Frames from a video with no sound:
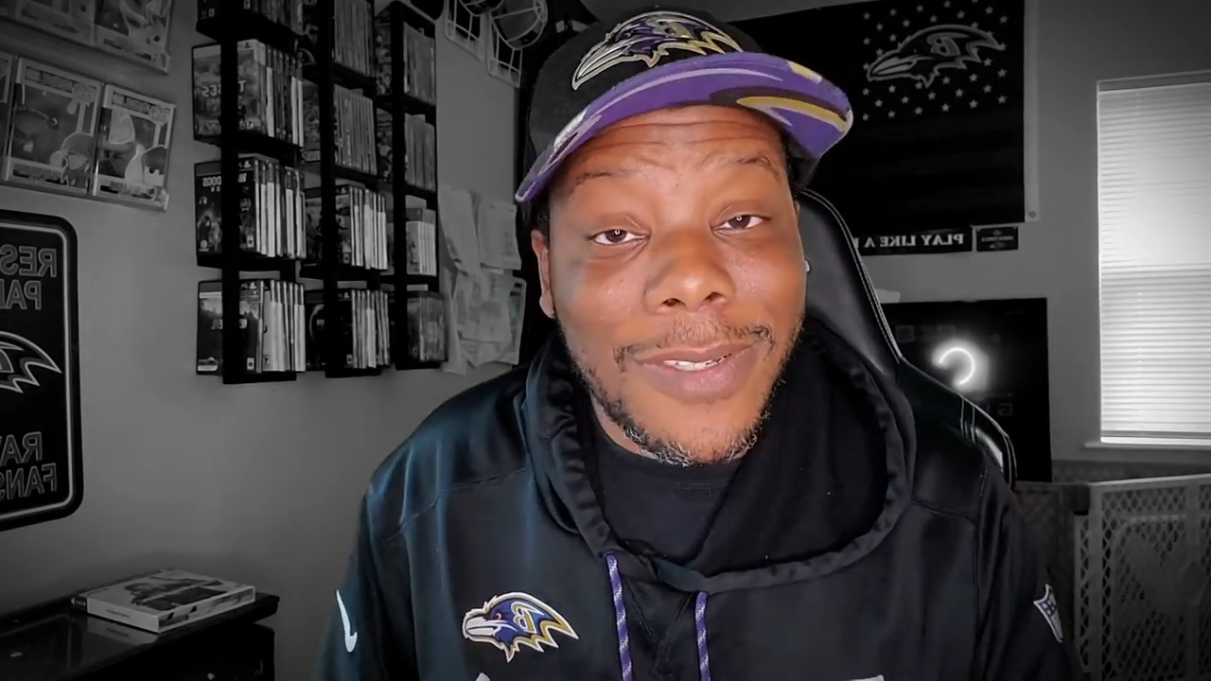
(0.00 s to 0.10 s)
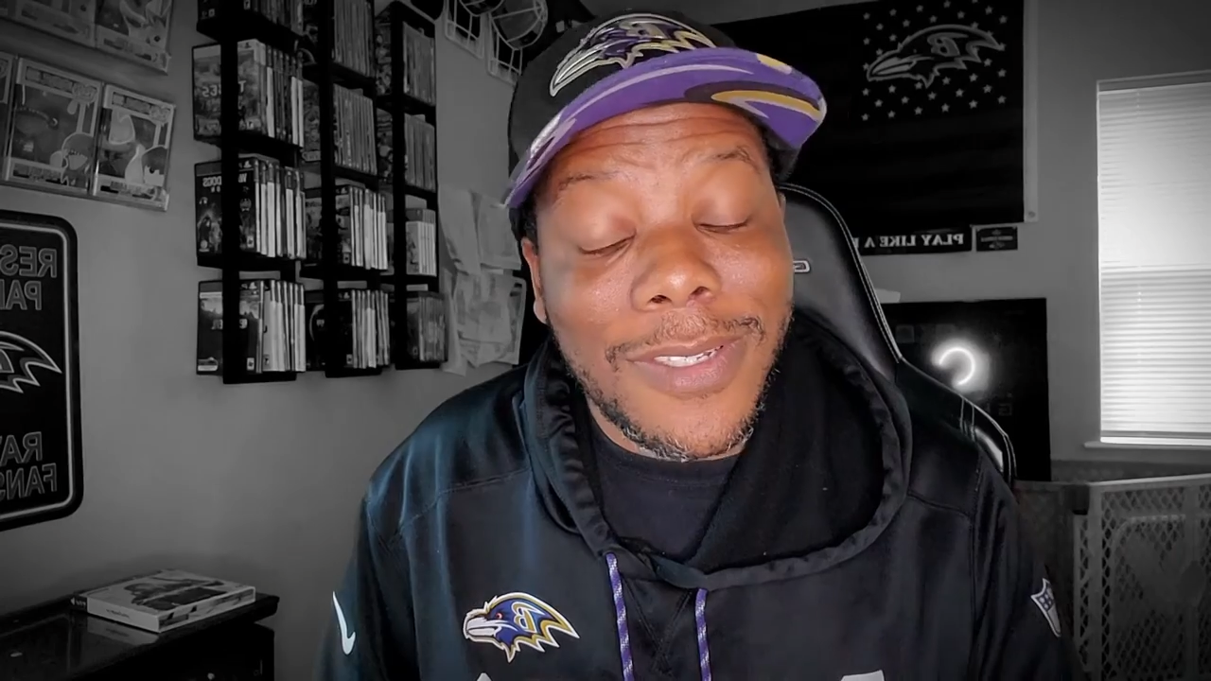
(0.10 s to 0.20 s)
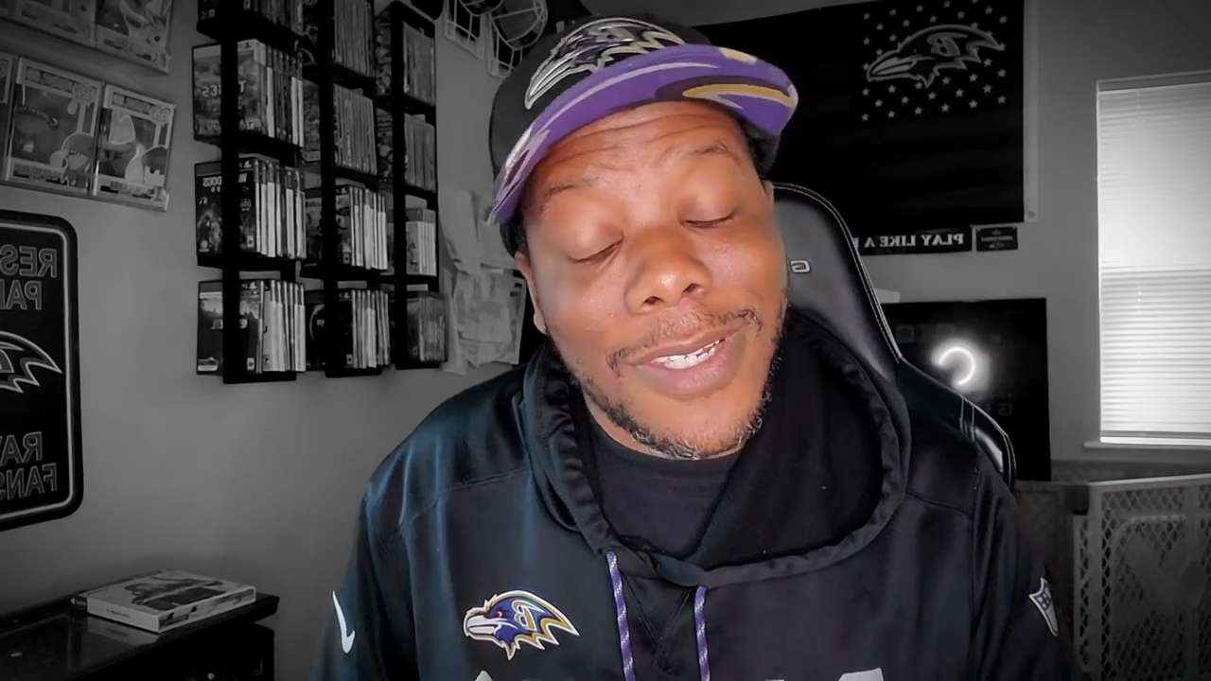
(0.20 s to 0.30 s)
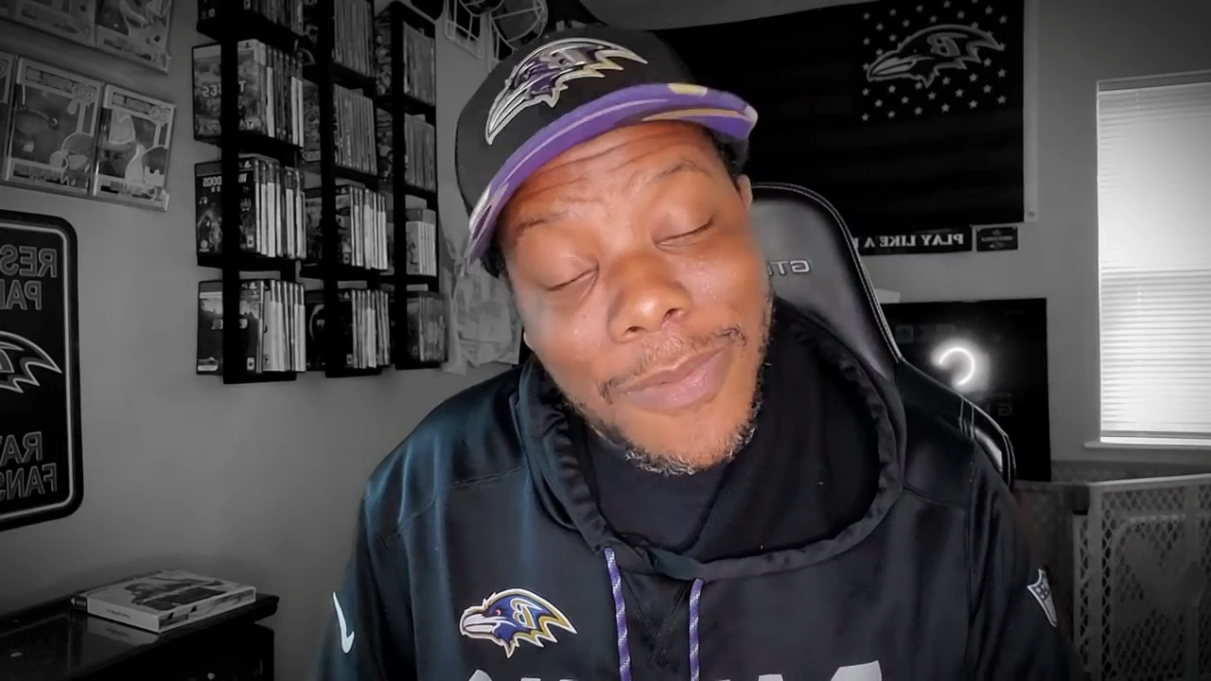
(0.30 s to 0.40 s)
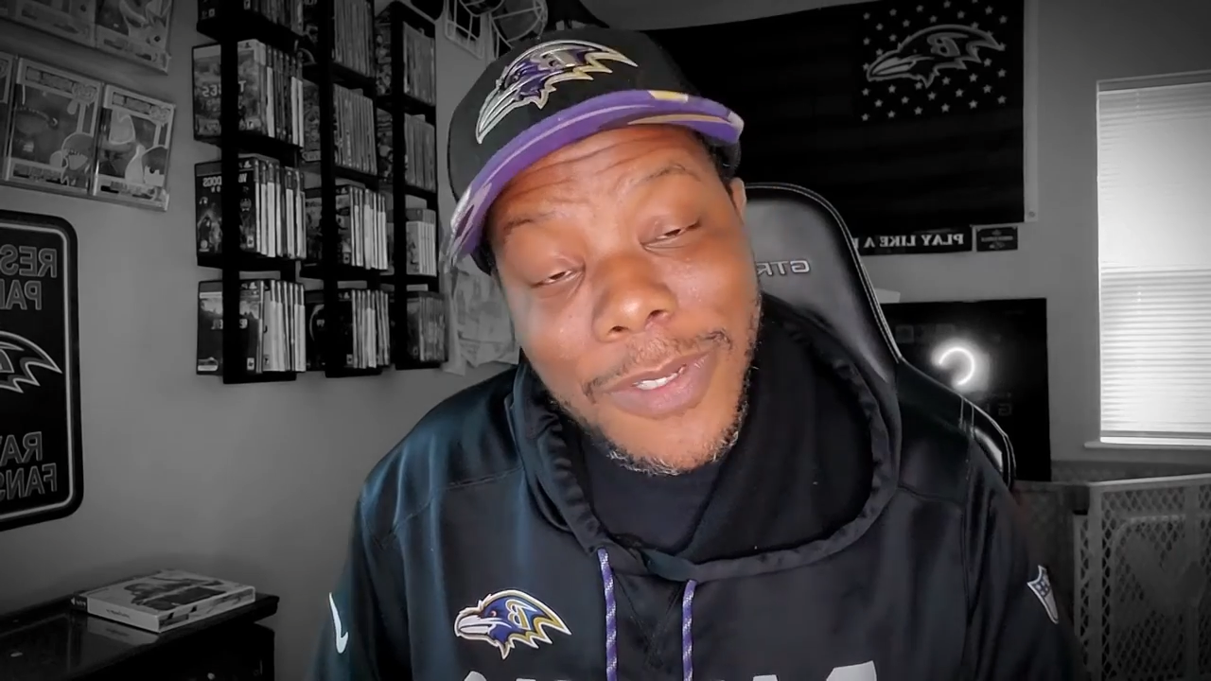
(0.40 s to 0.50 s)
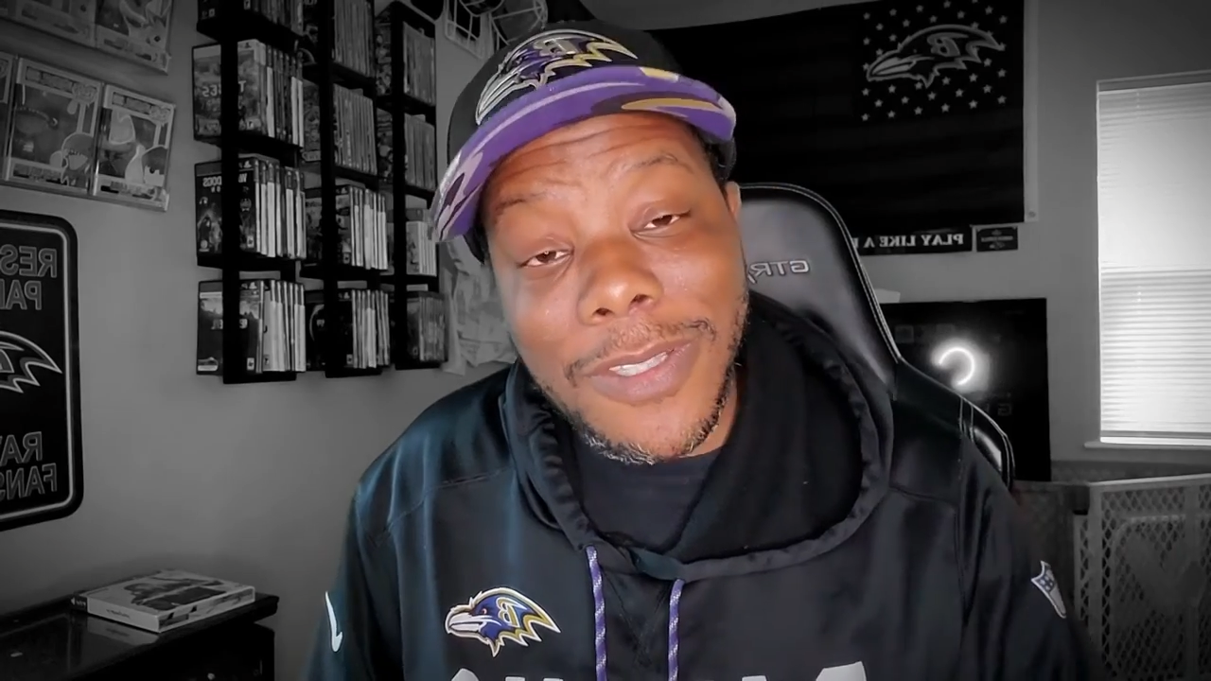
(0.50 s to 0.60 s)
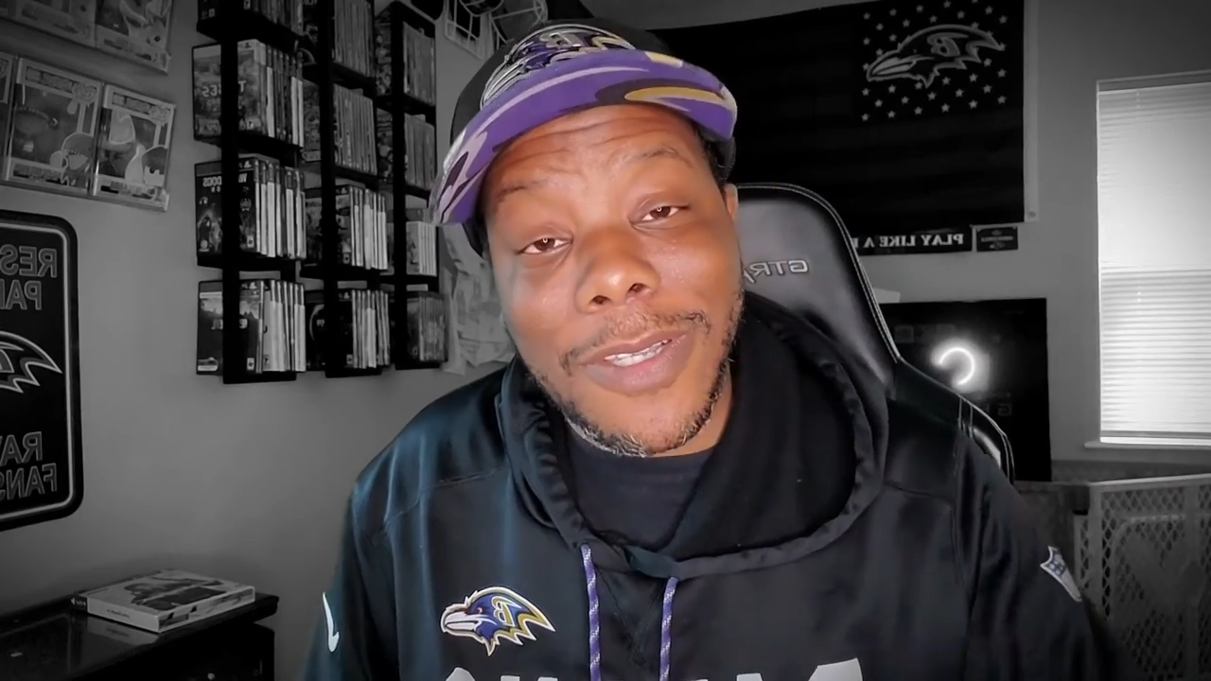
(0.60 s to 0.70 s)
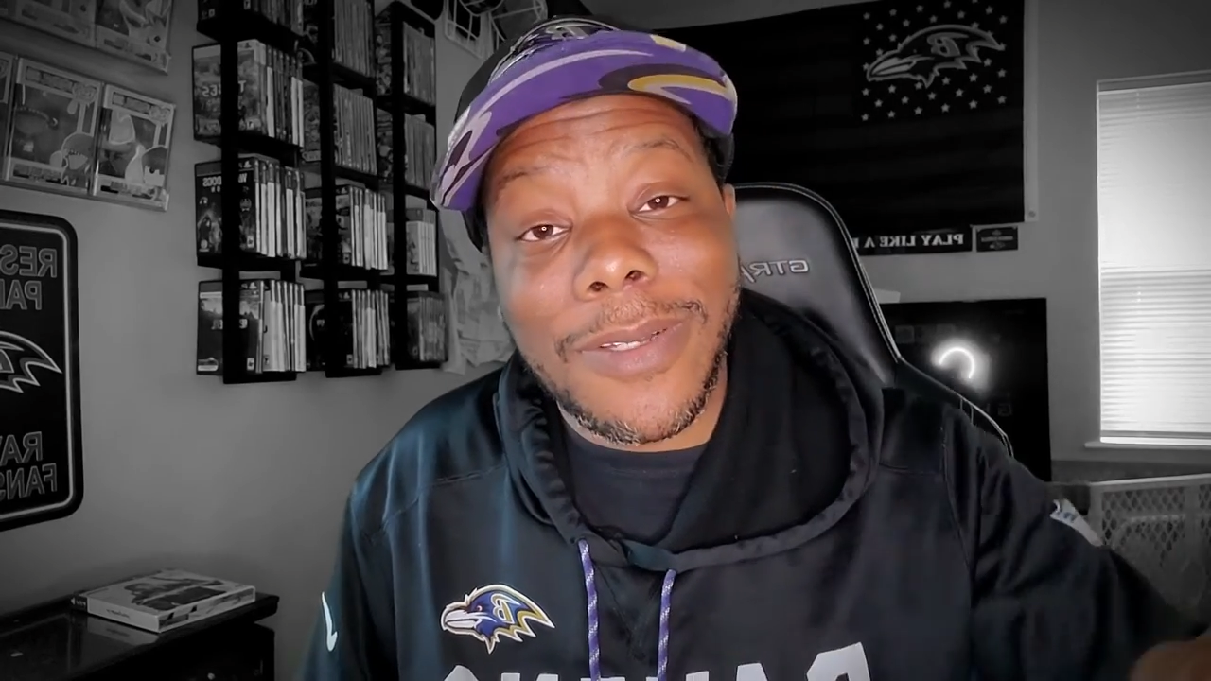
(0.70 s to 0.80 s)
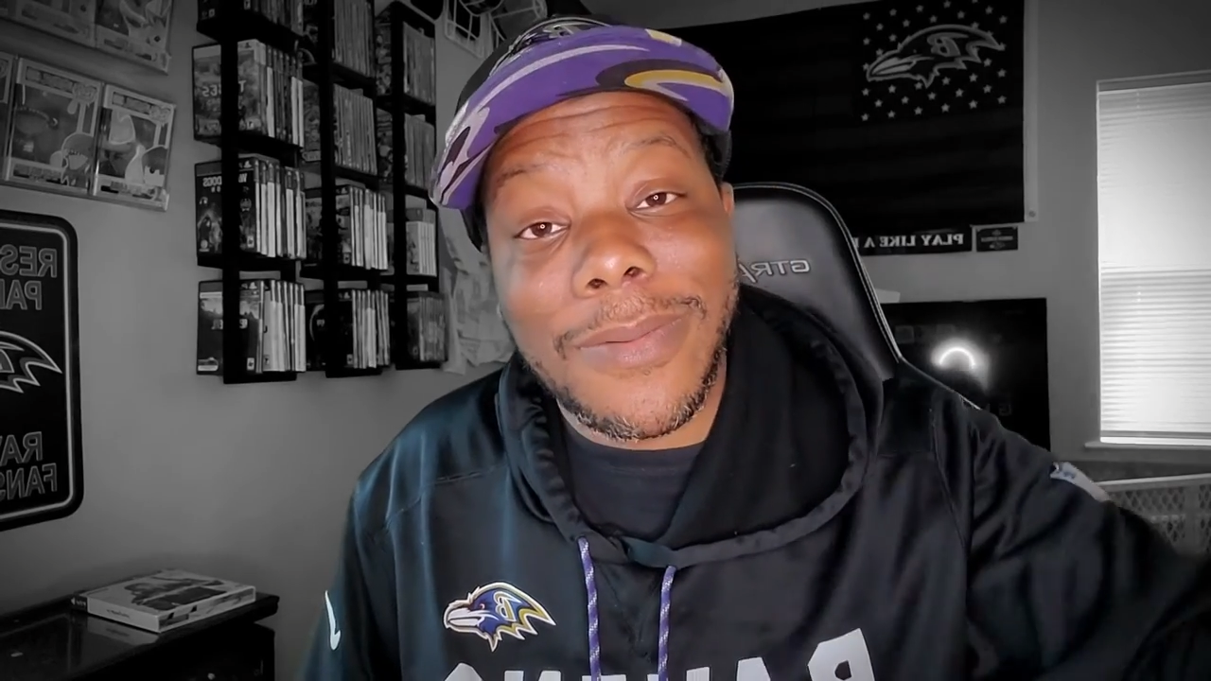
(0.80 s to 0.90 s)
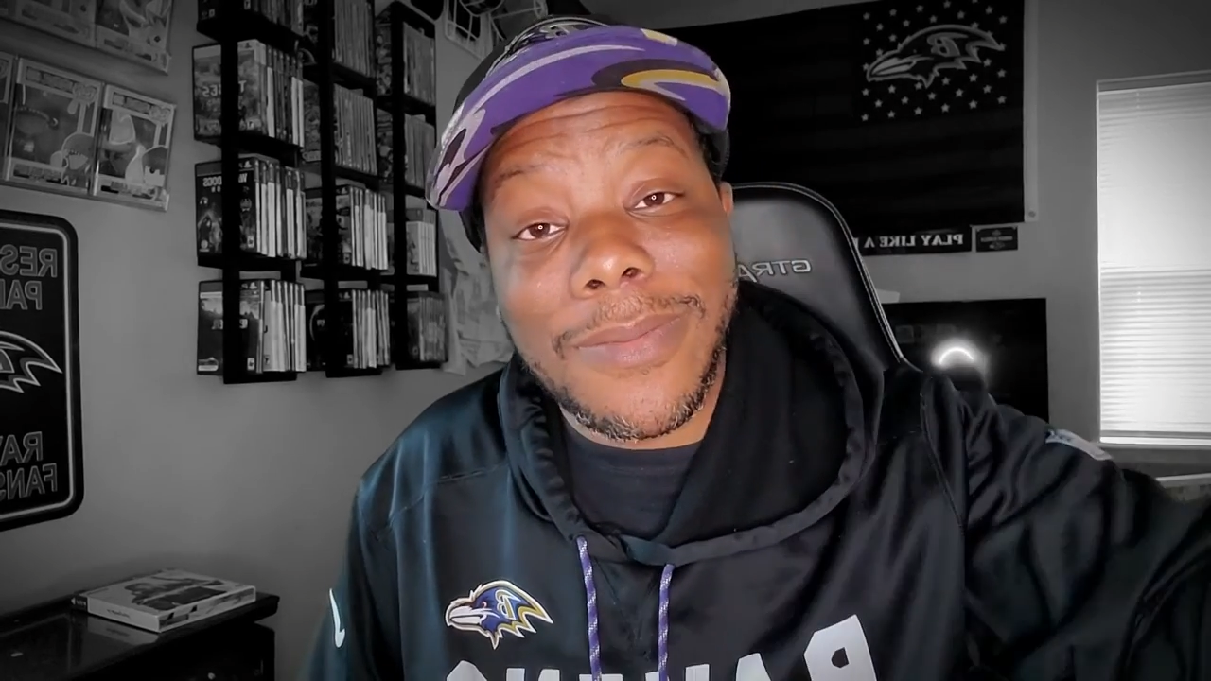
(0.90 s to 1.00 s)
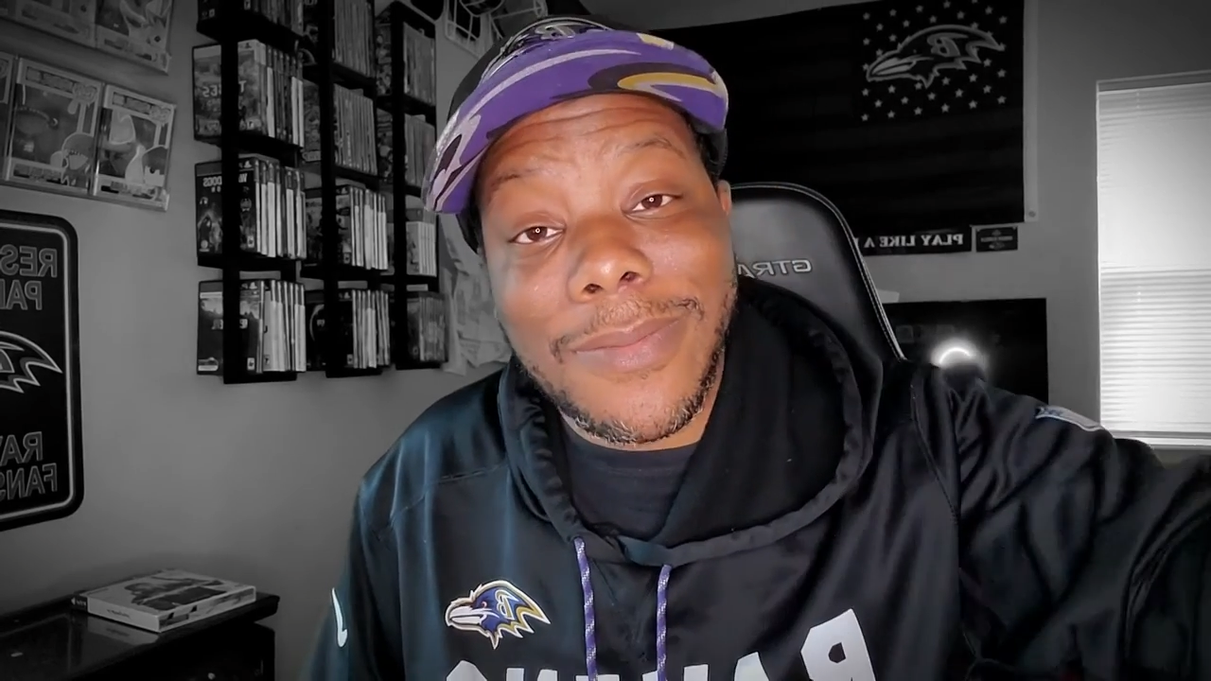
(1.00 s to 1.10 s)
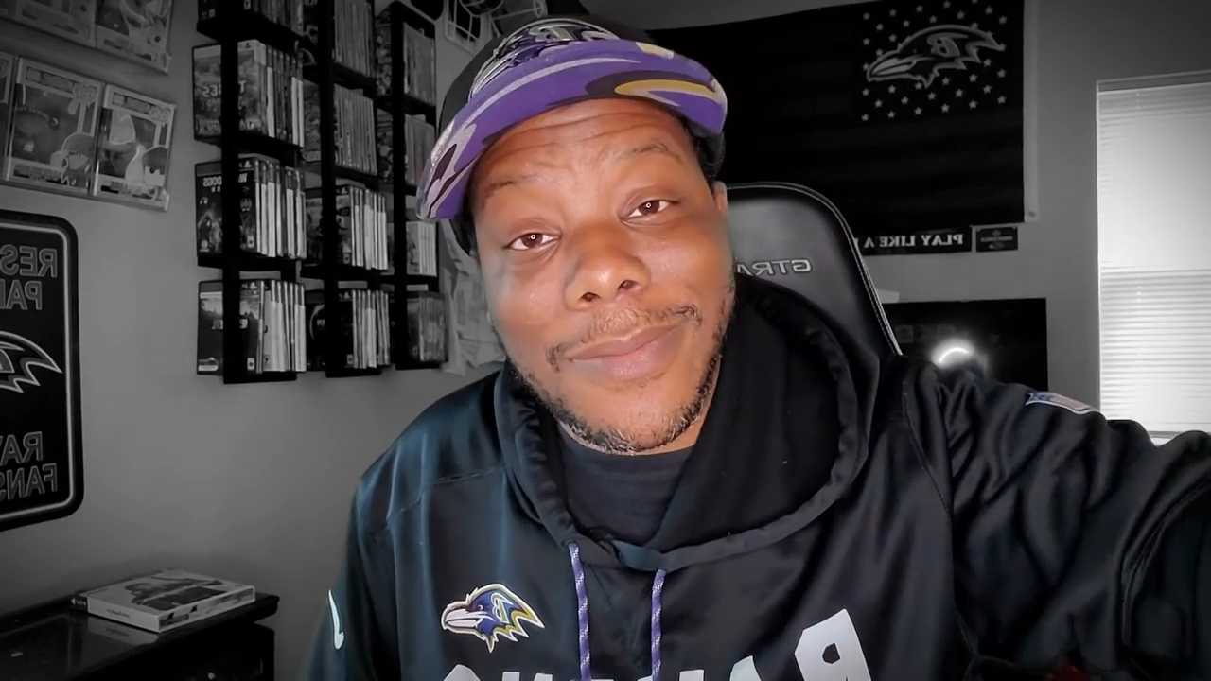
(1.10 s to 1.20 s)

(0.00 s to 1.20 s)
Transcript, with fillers: Tell me what you think.